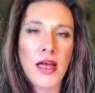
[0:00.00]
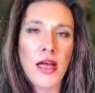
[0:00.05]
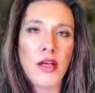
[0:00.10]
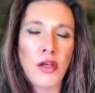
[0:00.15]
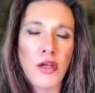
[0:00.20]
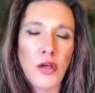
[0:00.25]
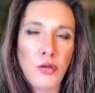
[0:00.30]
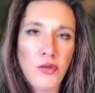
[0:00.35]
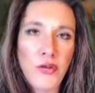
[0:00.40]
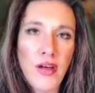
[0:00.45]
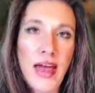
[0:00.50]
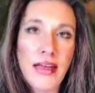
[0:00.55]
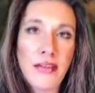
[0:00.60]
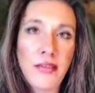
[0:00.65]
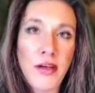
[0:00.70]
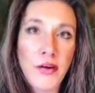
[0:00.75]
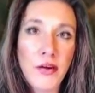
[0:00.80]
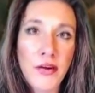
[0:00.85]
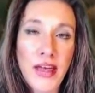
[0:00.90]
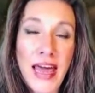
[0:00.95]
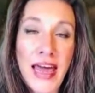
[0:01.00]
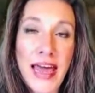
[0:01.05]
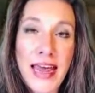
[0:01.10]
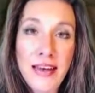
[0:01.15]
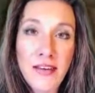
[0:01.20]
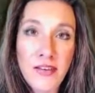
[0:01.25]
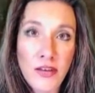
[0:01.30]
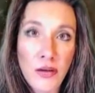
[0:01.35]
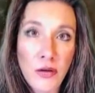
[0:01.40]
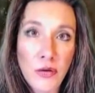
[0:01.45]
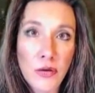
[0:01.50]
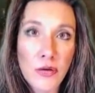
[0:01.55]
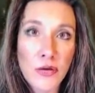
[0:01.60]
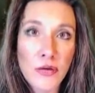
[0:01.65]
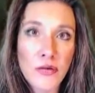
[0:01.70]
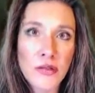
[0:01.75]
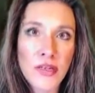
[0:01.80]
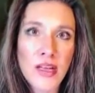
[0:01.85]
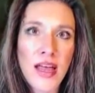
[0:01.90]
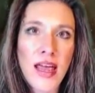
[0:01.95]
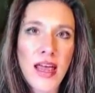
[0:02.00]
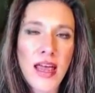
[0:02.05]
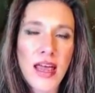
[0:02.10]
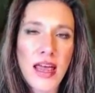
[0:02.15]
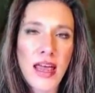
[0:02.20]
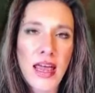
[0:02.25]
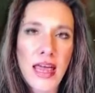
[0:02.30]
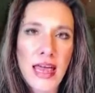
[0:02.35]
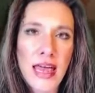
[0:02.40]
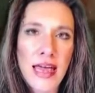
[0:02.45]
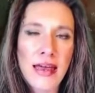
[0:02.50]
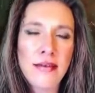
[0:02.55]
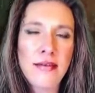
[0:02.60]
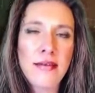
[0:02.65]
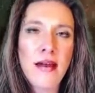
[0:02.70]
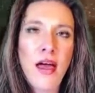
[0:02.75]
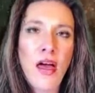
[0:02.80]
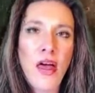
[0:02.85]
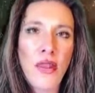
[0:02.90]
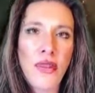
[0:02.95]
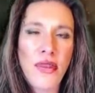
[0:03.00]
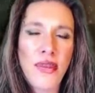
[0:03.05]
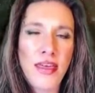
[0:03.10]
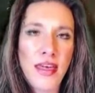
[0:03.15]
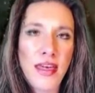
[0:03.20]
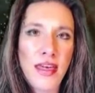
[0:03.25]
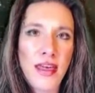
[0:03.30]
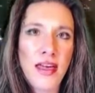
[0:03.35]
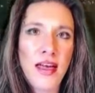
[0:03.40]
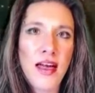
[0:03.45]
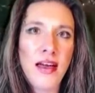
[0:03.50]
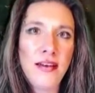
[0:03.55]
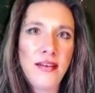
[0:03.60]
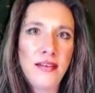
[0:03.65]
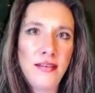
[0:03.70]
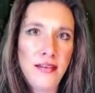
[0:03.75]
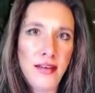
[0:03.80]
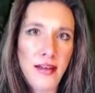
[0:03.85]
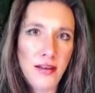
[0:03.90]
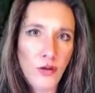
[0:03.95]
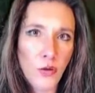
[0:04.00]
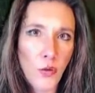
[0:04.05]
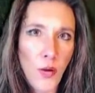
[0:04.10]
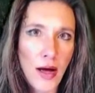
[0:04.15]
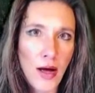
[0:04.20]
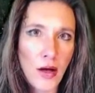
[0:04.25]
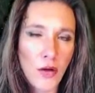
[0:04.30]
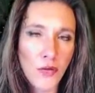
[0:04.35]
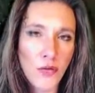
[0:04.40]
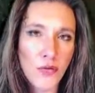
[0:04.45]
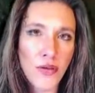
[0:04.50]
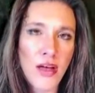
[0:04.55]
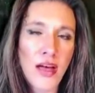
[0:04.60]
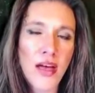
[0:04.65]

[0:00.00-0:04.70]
You take their Ketu in the D12.